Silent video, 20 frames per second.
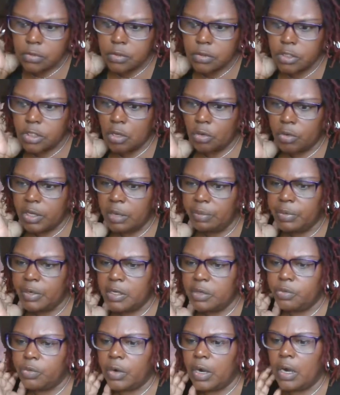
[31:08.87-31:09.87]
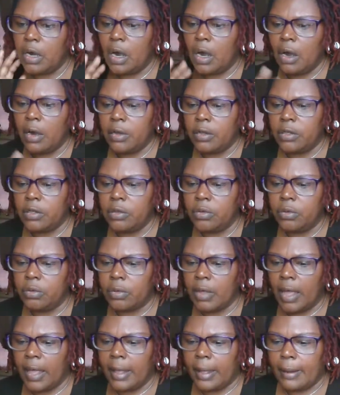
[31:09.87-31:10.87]
So Kimberly, where are you
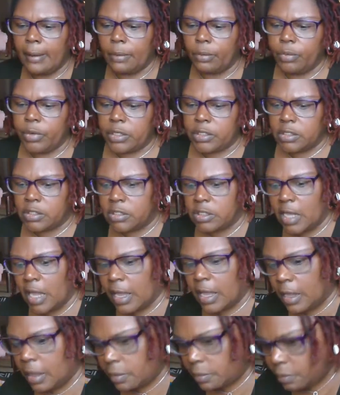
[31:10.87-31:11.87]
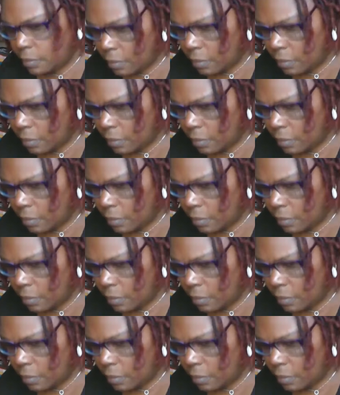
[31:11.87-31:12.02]
at with time?